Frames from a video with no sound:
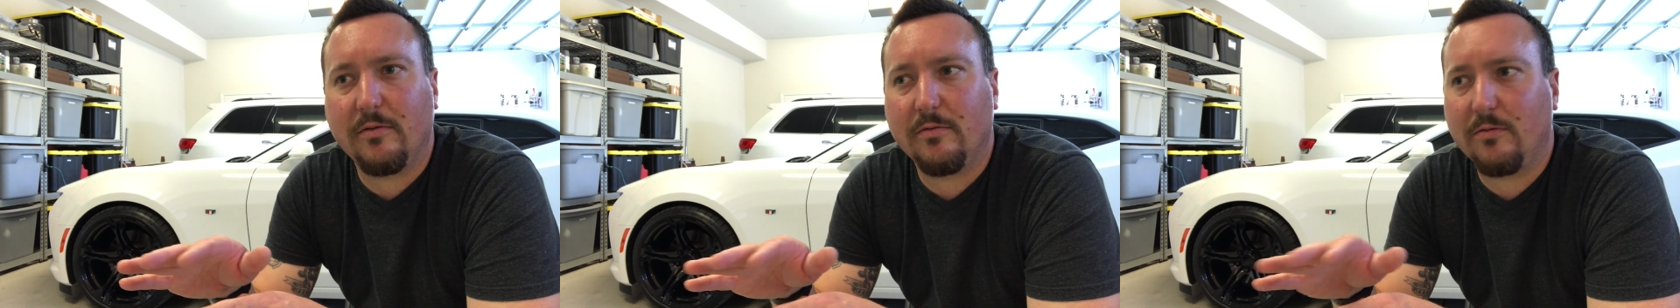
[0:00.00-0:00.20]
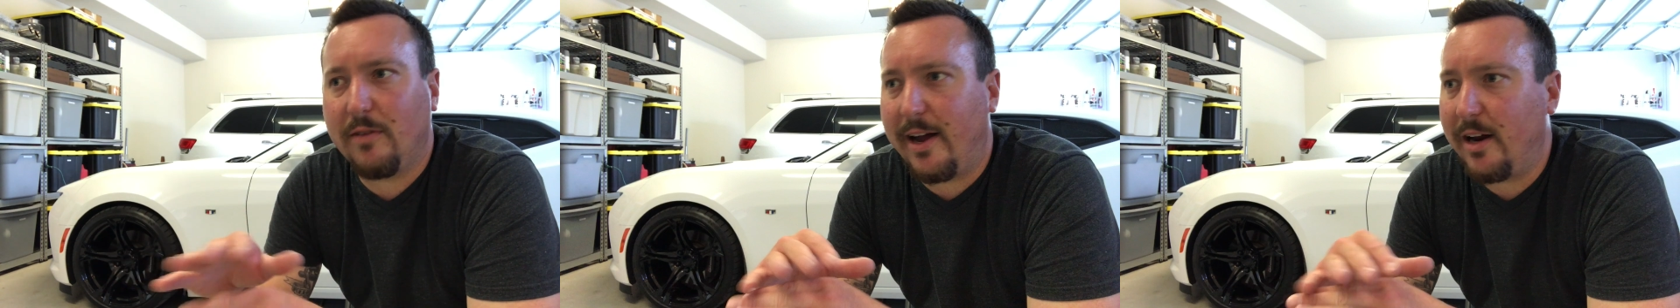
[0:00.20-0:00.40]

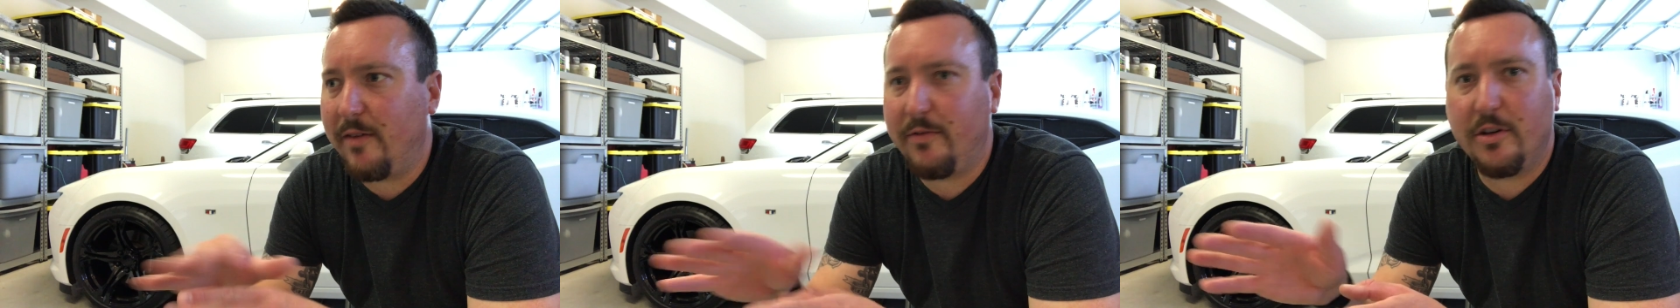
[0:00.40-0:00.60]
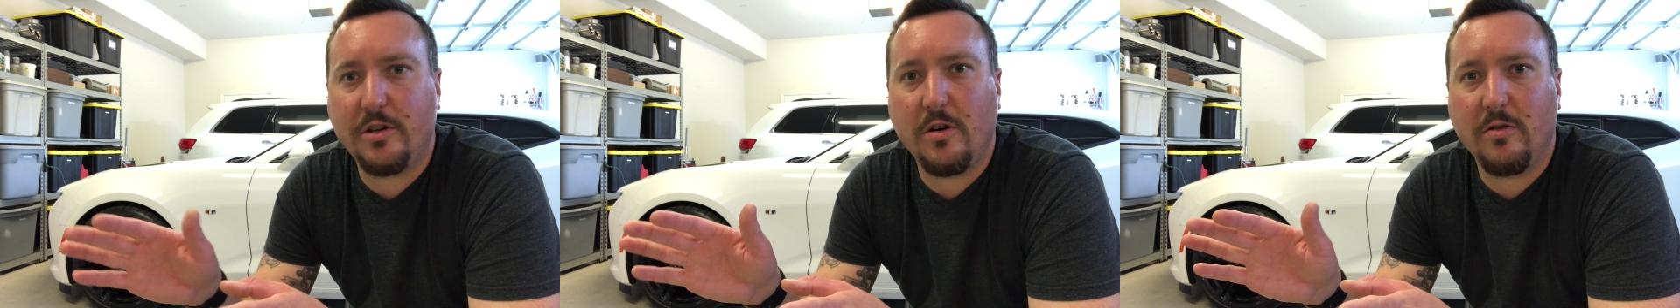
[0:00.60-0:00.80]
right
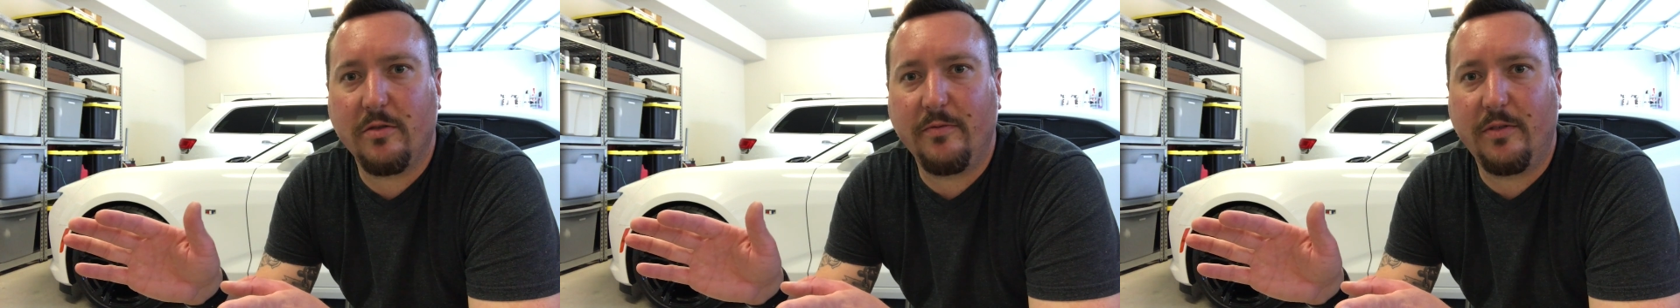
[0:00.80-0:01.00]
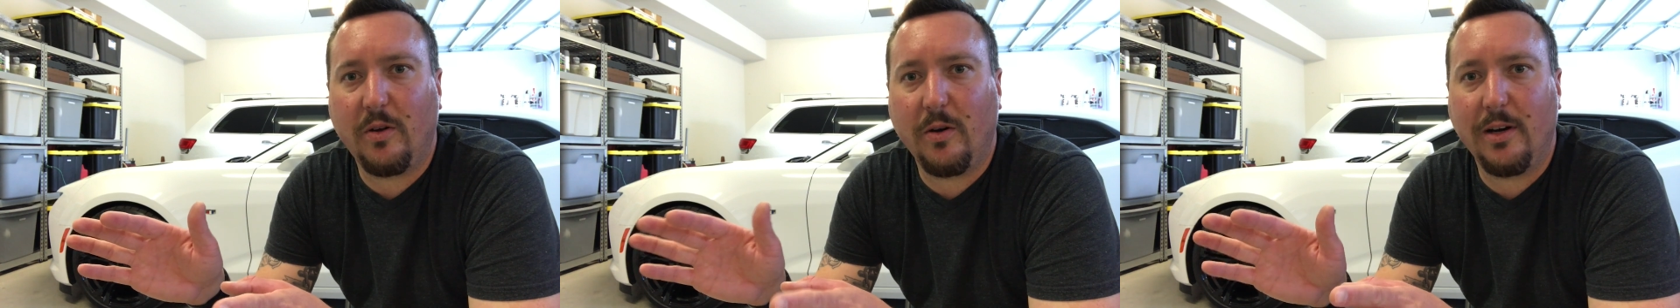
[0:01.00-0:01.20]
off the
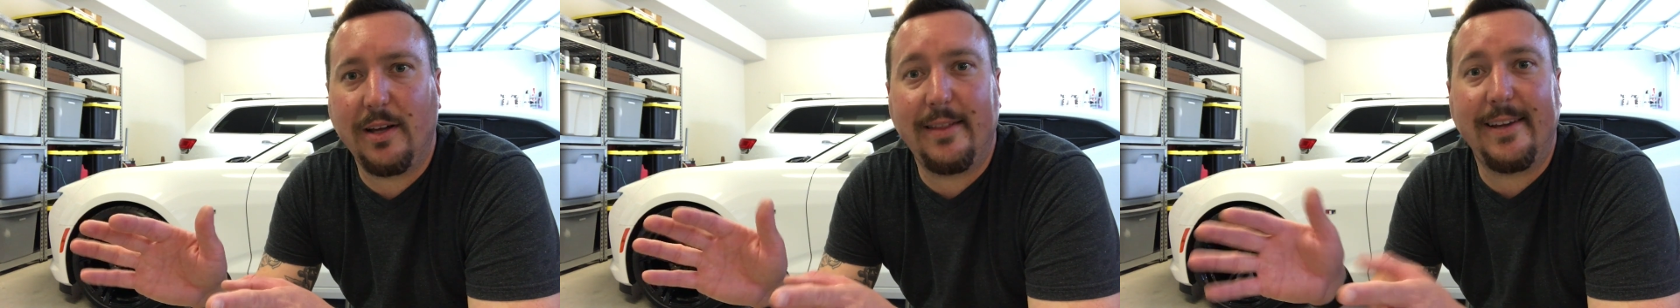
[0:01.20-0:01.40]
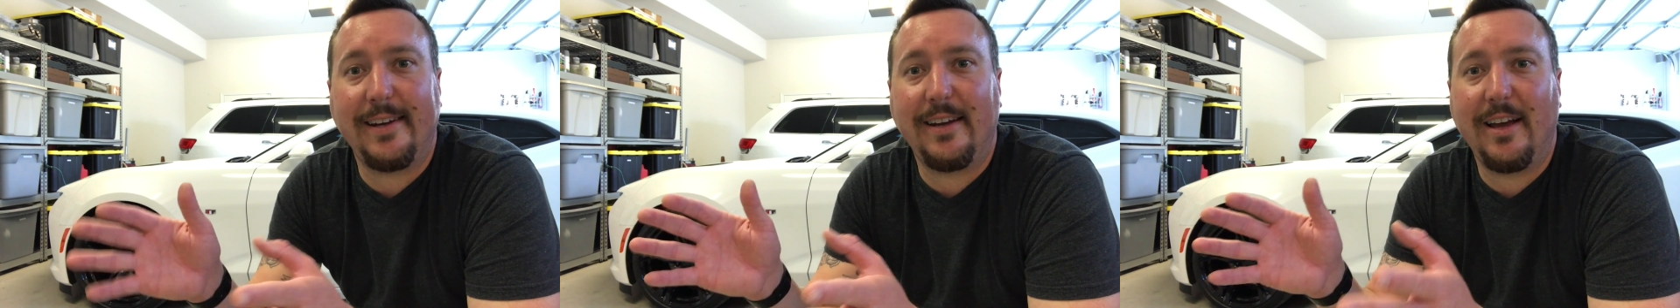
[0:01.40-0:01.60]
showroom floor,
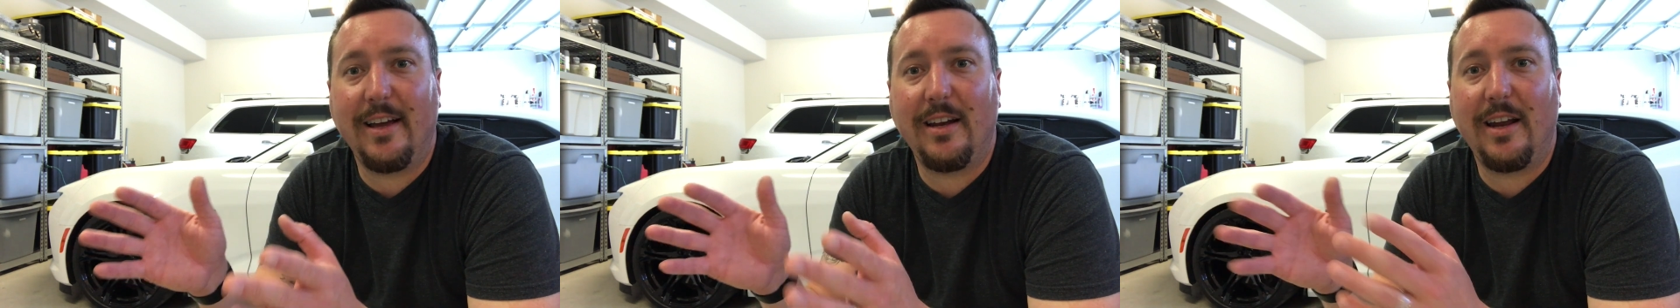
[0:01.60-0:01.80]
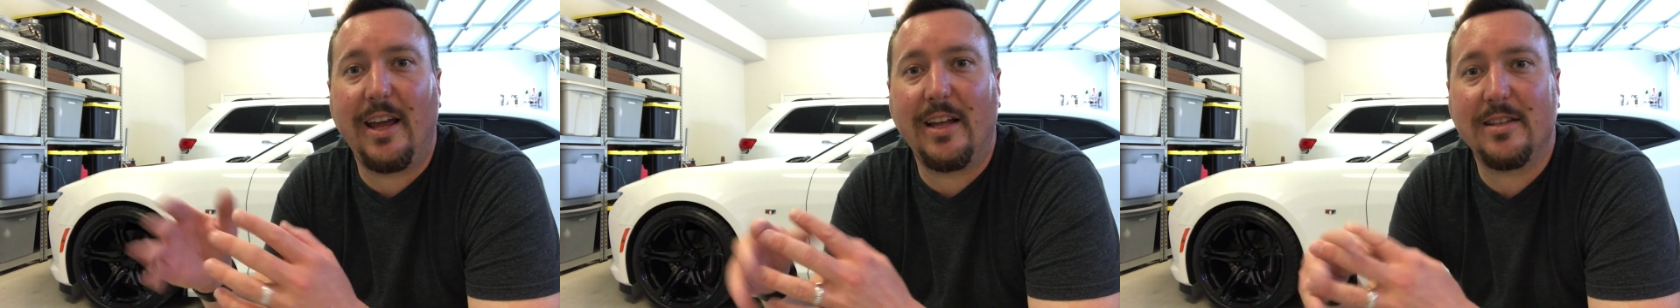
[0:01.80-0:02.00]
nothing
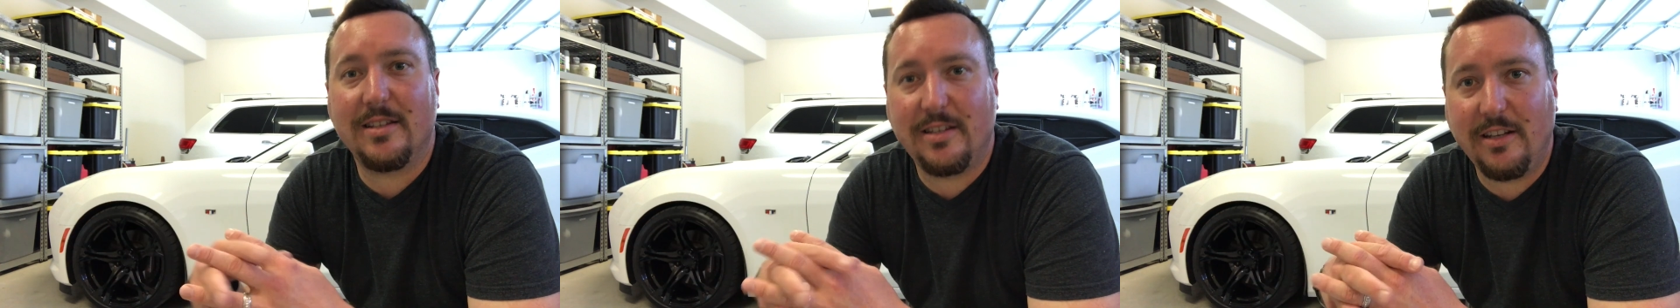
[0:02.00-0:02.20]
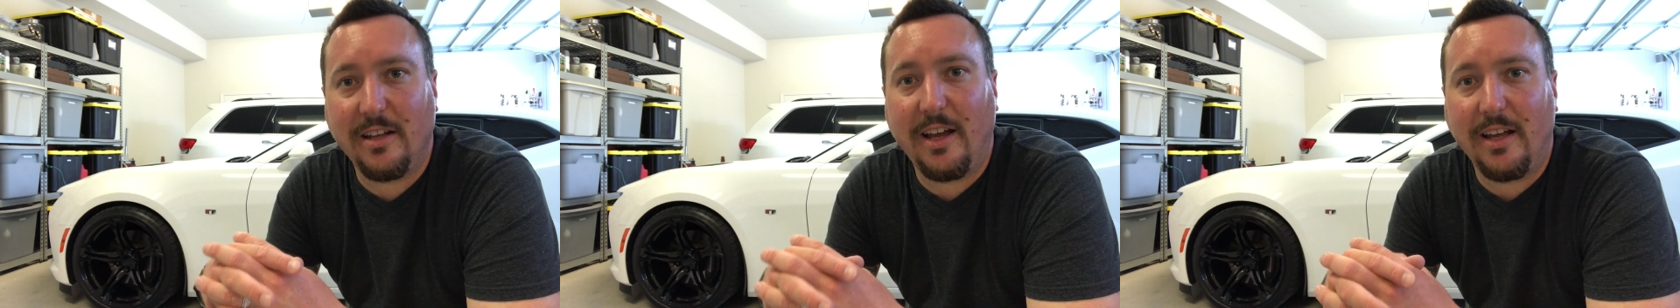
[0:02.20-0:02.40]
done, and
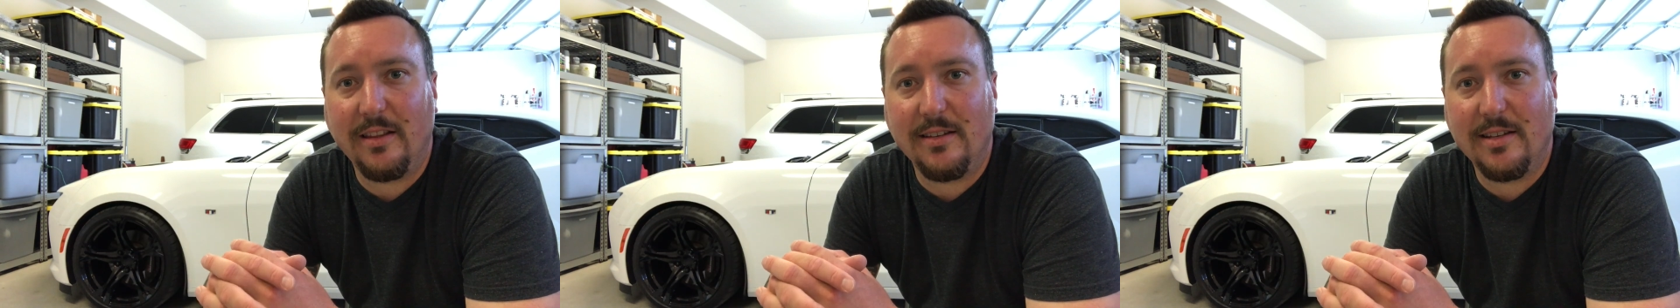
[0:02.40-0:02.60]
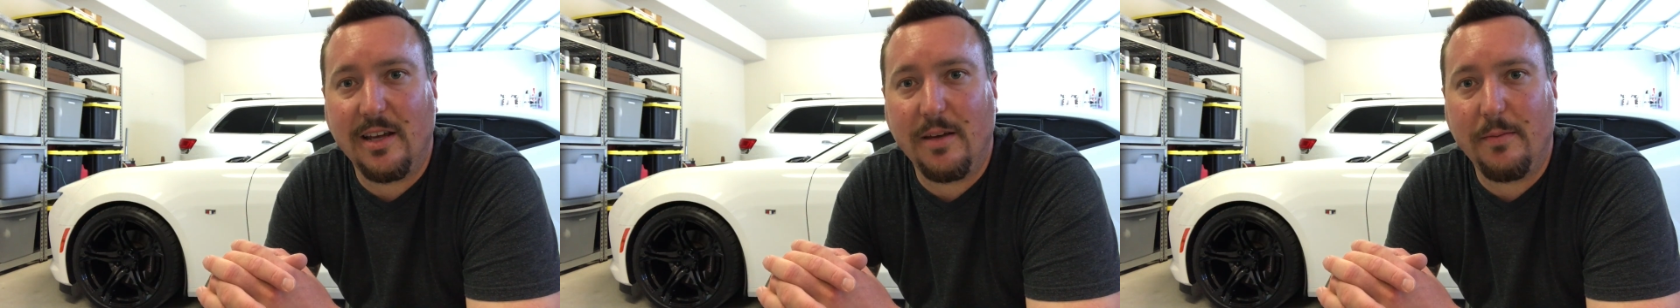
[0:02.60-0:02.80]
still had
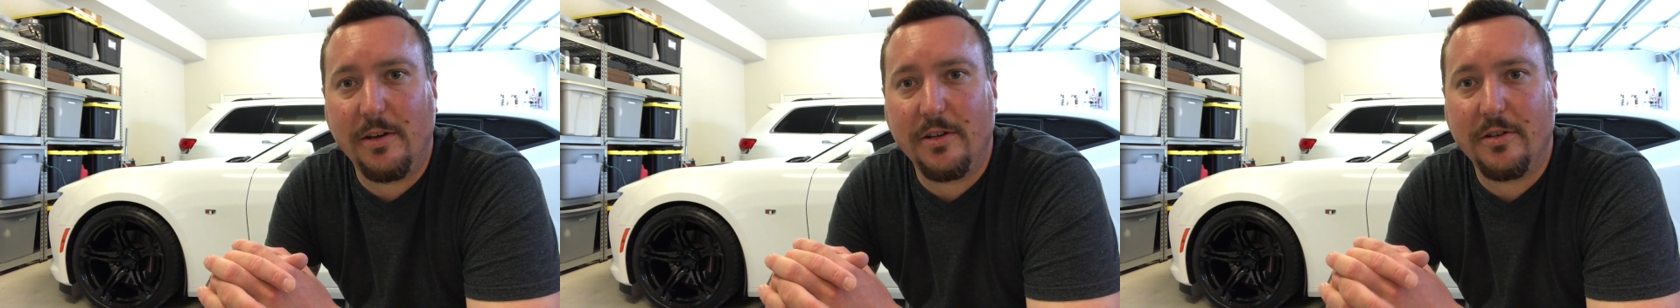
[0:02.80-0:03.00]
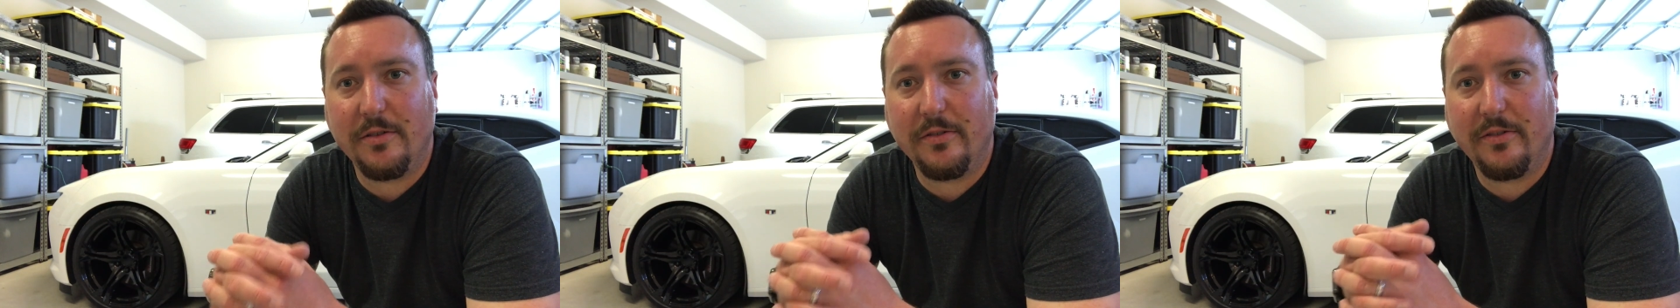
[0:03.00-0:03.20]
the same
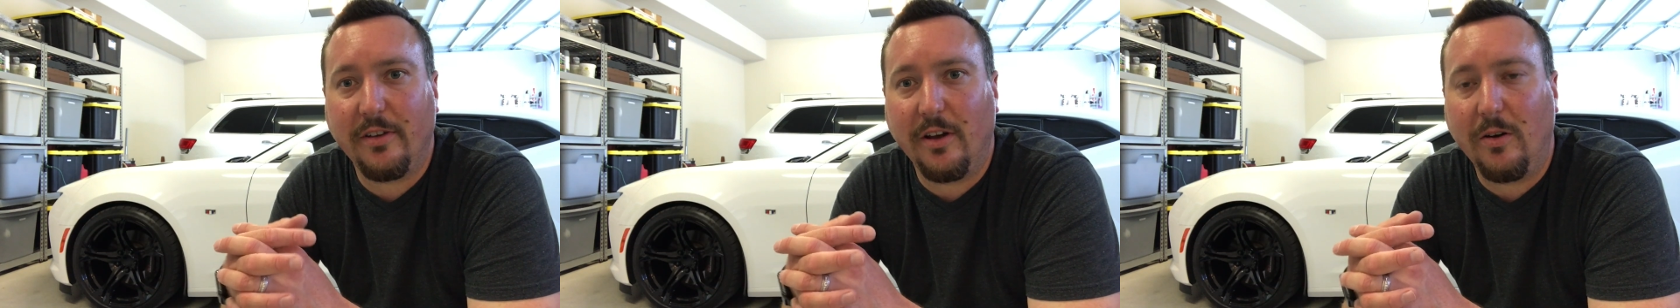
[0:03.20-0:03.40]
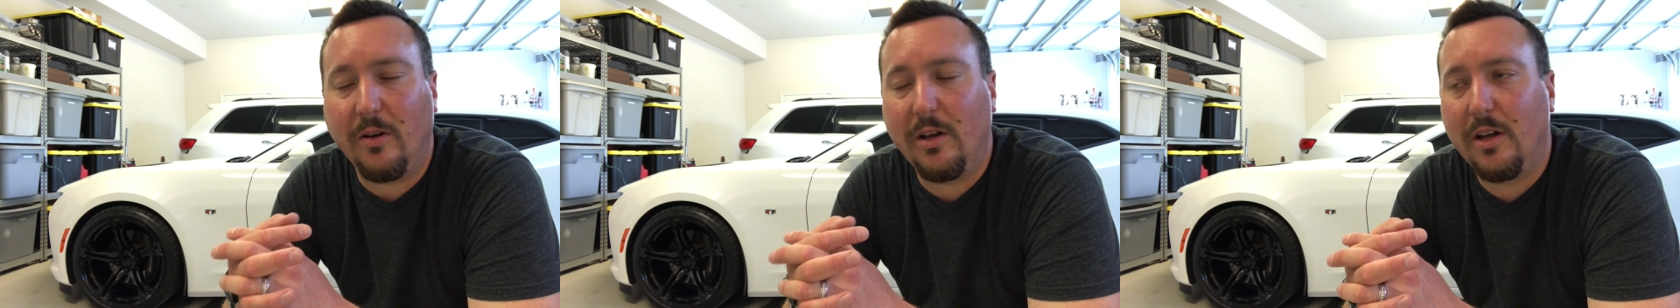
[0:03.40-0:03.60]
issues.
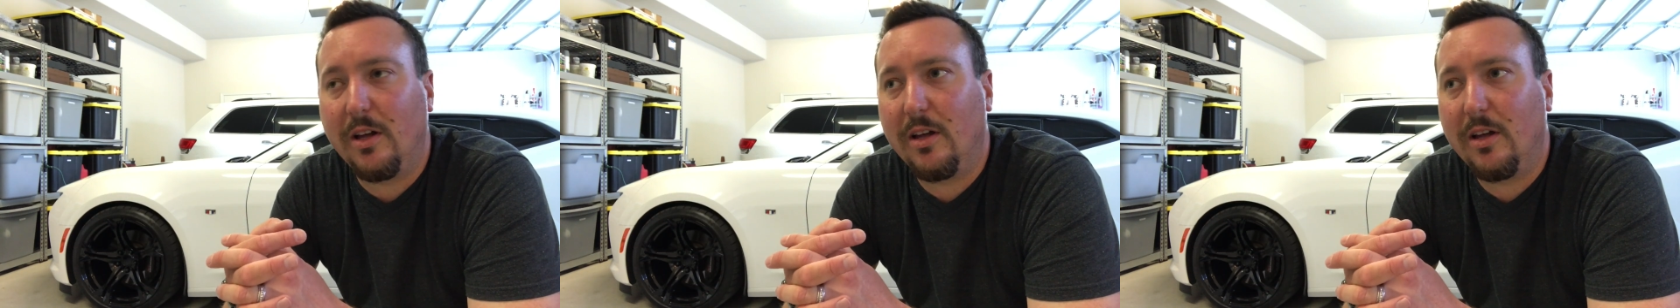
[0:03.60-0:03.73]
So